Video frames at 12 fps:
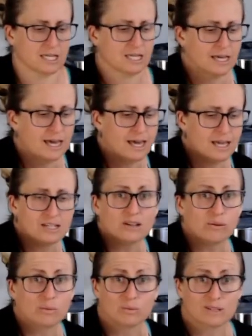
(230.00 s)
And I
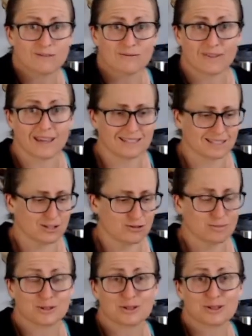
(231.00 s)
didn't fancy a
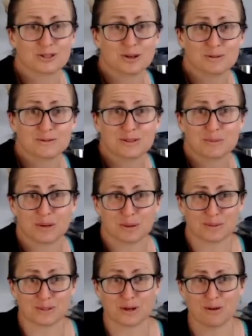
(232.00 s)
trip to the shops for the
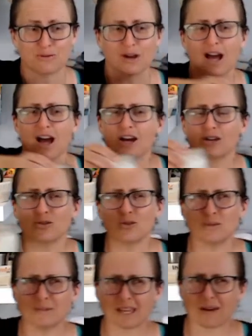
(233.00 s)
purpose of.
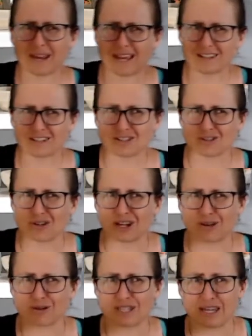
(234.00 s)
Normally, I'd actually try and
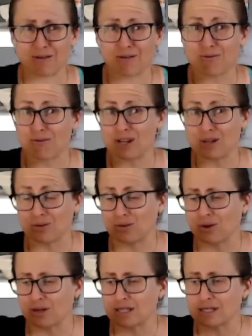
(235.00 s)
go dairy-free in all
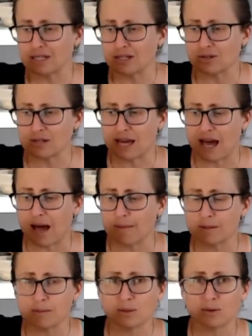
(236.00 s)
honesty and do the
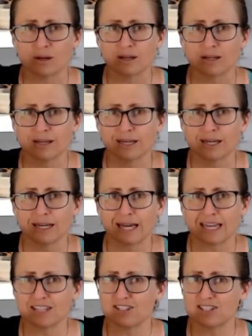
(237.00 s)
almond milk.
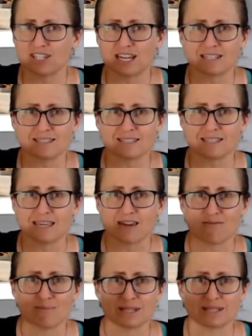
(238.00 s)
It's just a thing of
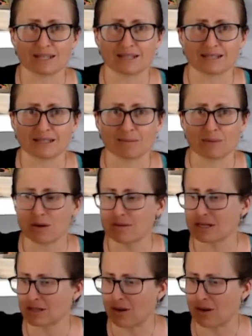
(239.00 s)
busyness at the moment.